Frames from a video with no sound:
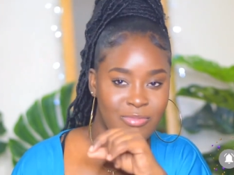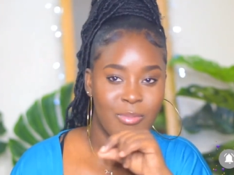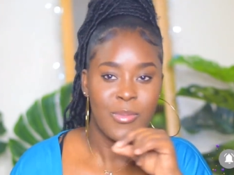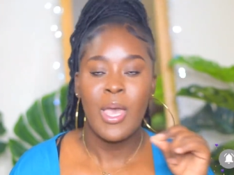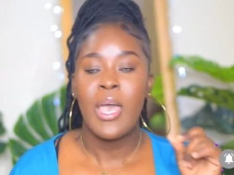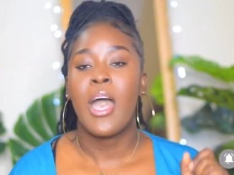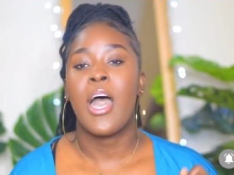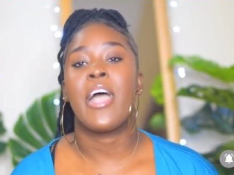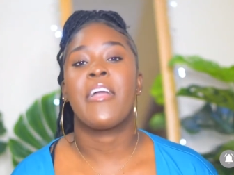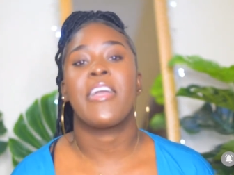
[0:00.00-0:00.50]

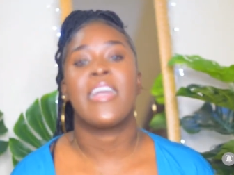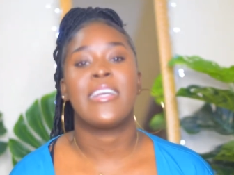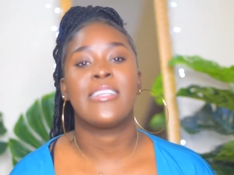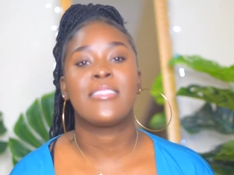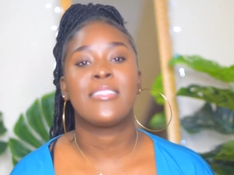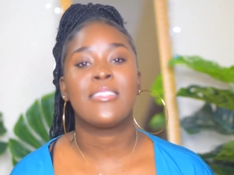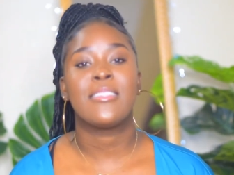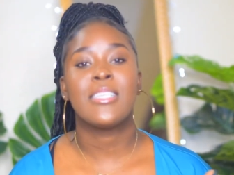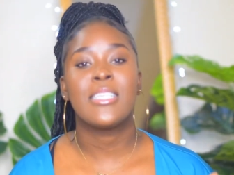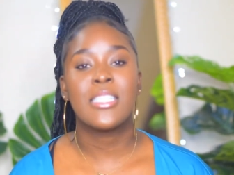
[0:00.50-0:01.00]
Alright,
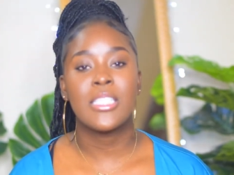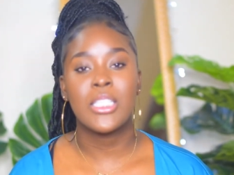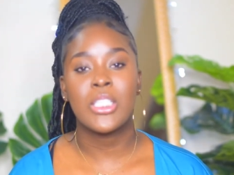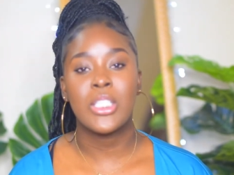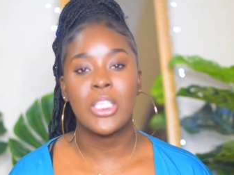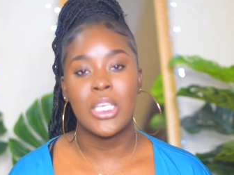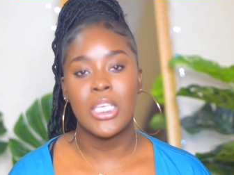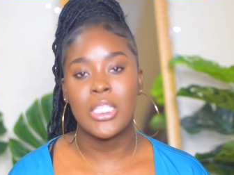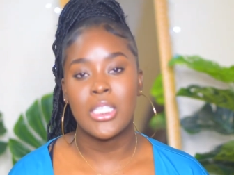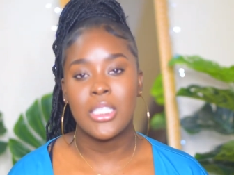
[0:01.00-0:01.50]
this is
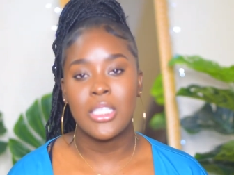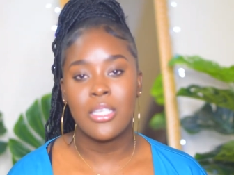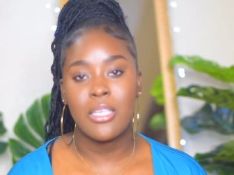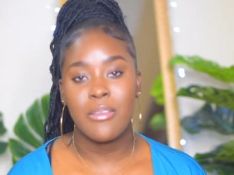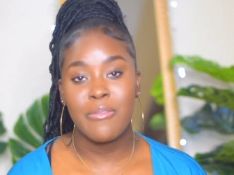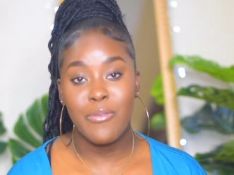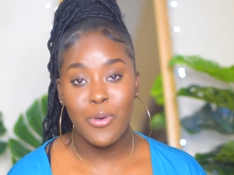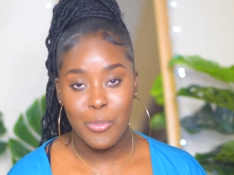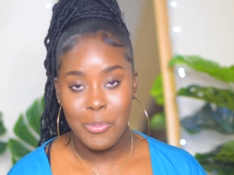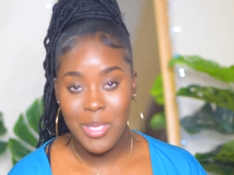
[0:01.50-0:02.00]
it
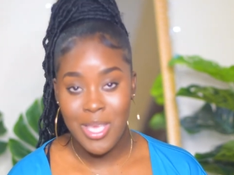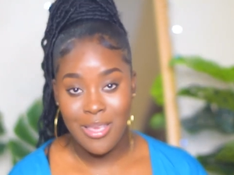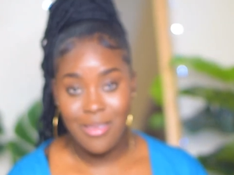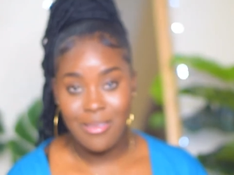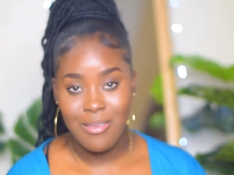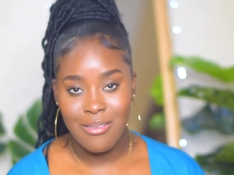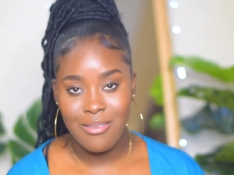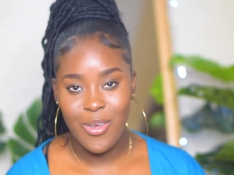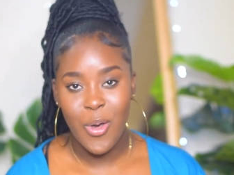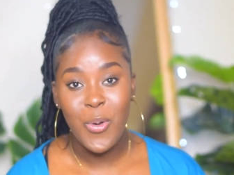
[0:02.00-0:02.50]
for me.
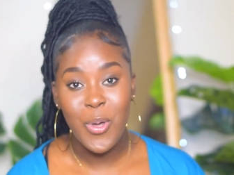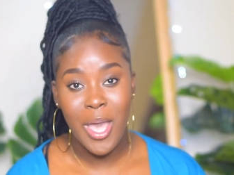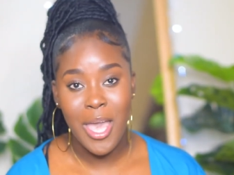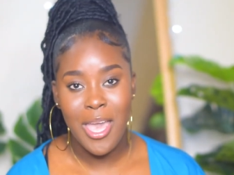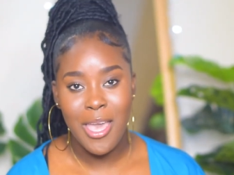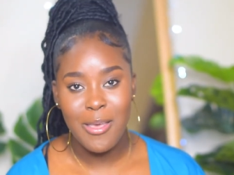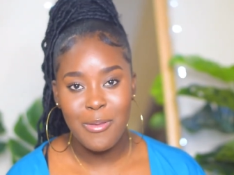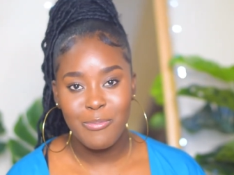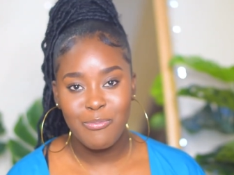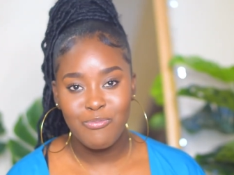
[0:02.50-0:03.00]
Okay,
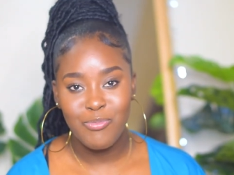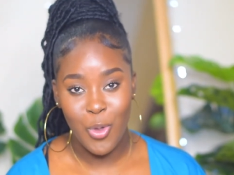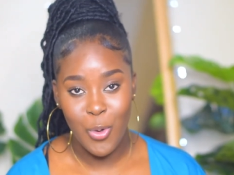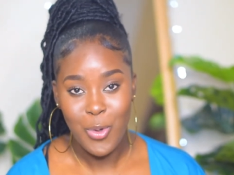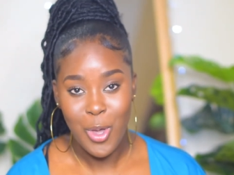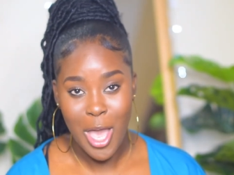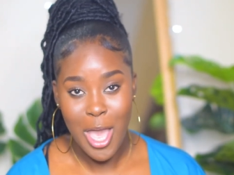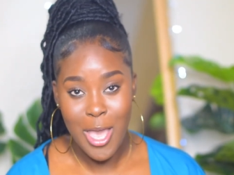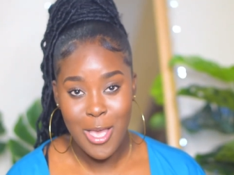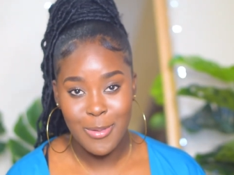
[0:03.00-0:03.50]

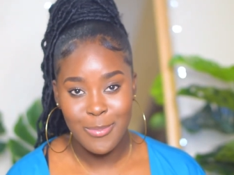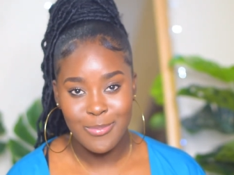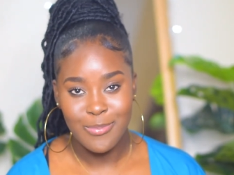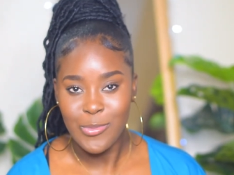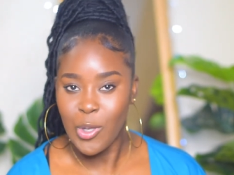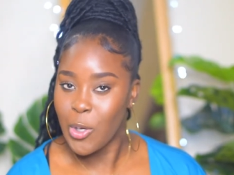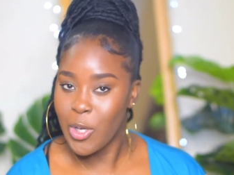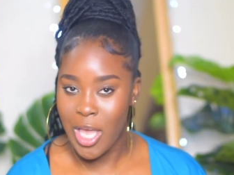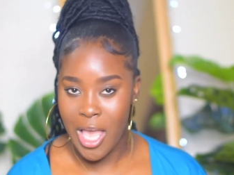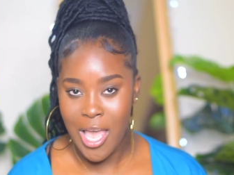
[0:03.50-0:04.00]
okay,
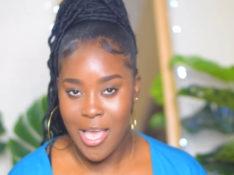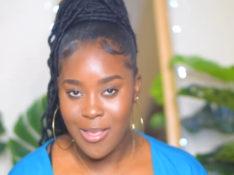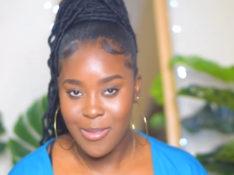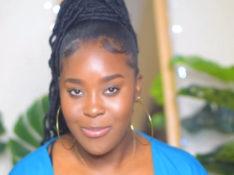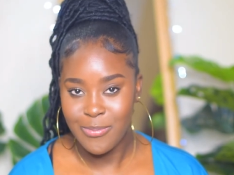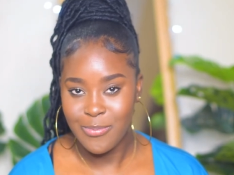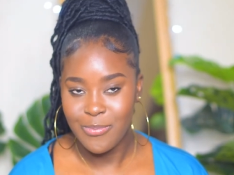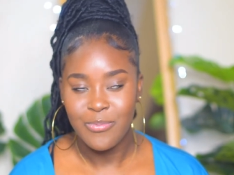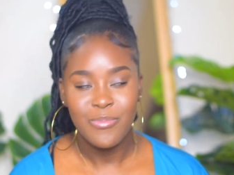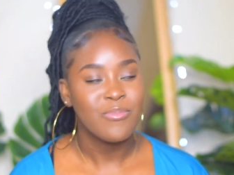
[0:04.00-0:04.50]
okay.
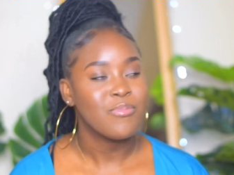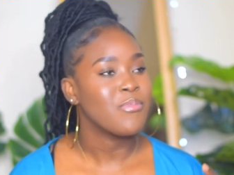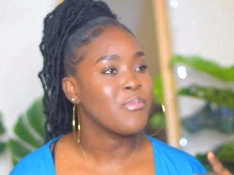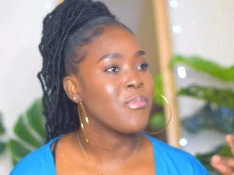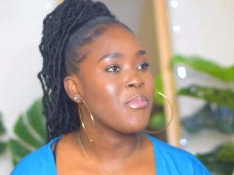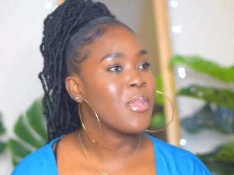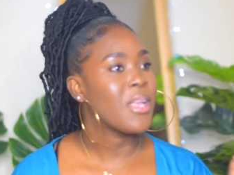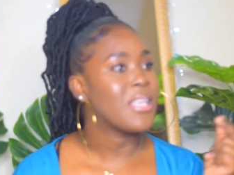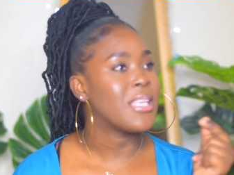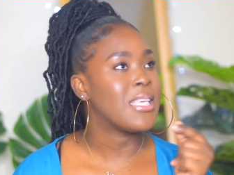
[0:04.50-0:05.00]

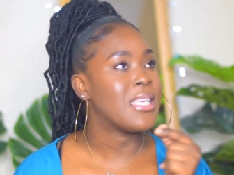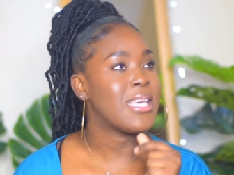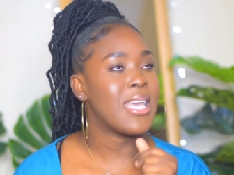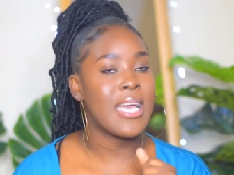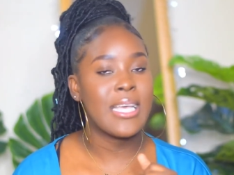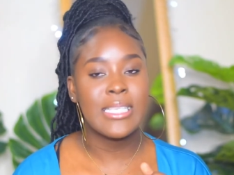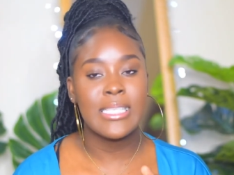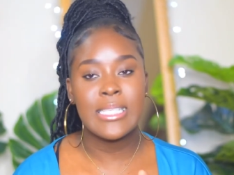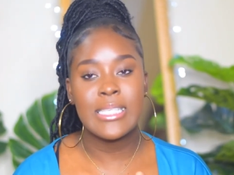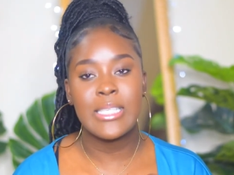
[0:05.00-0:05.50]

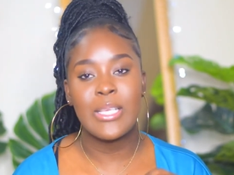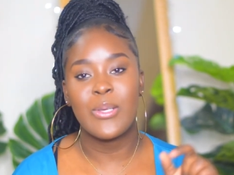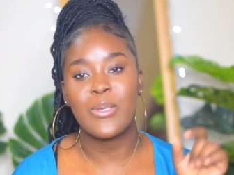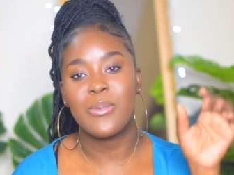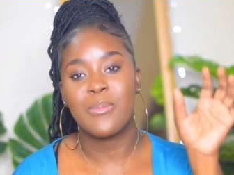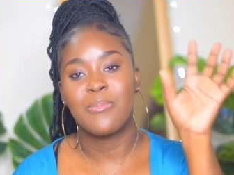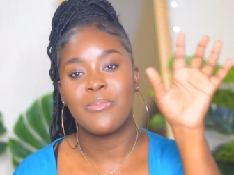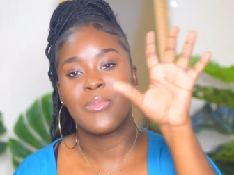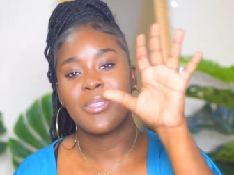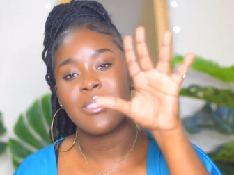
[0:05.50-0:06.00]
Yes, so
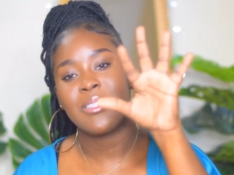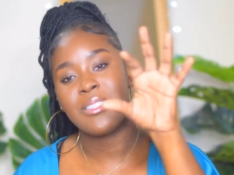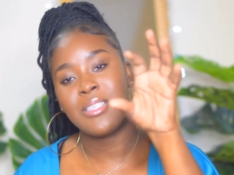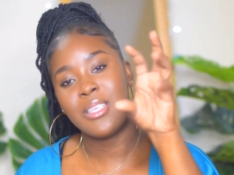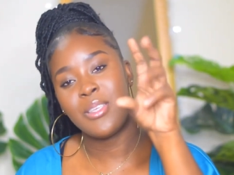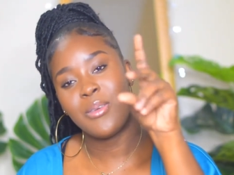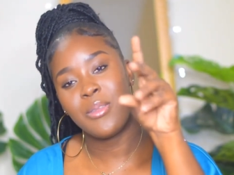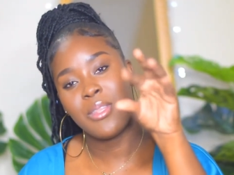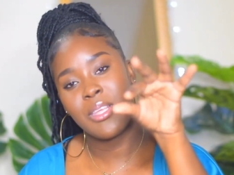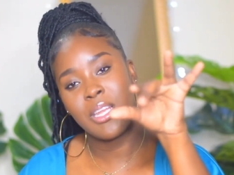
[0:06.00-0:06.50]

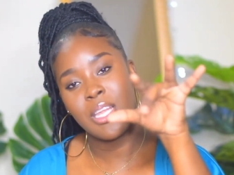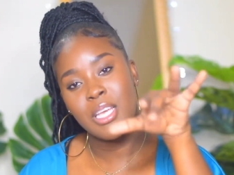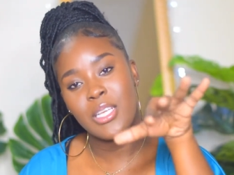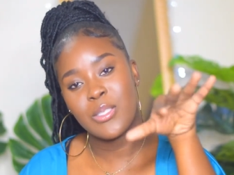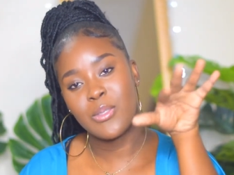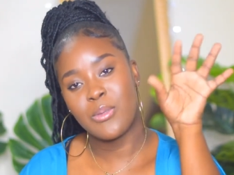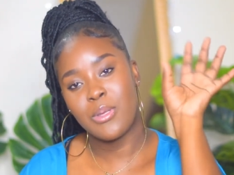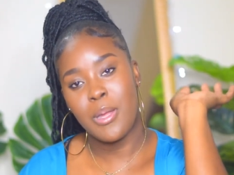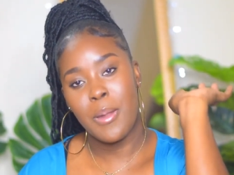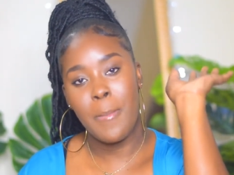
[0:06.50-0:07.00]
see you in the
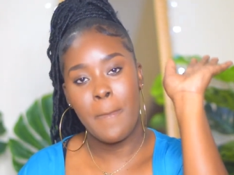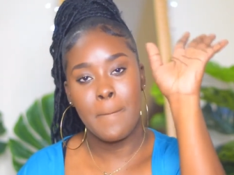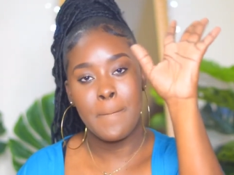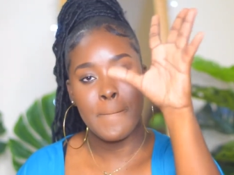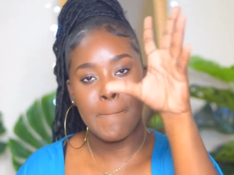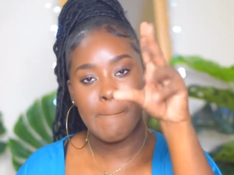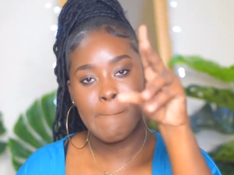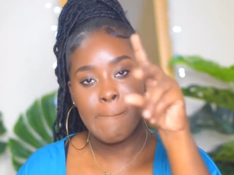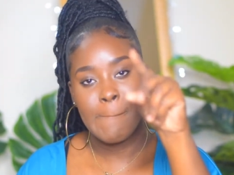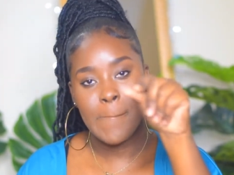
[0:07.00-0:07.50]
next one.
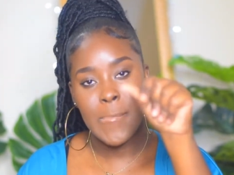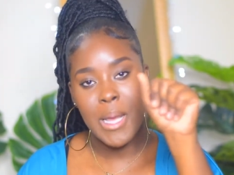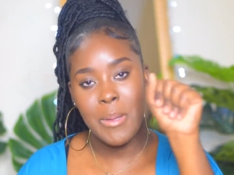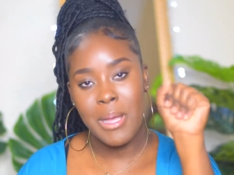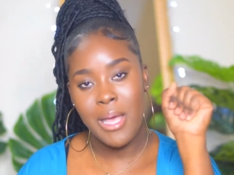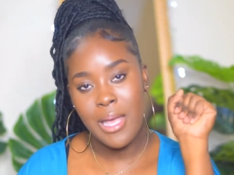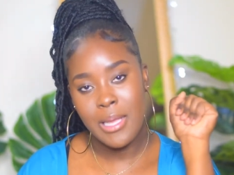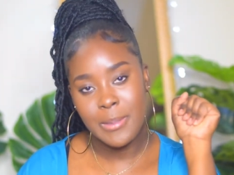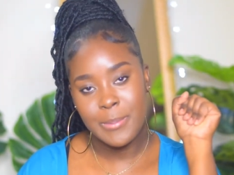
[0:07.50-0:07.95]
Bye bye.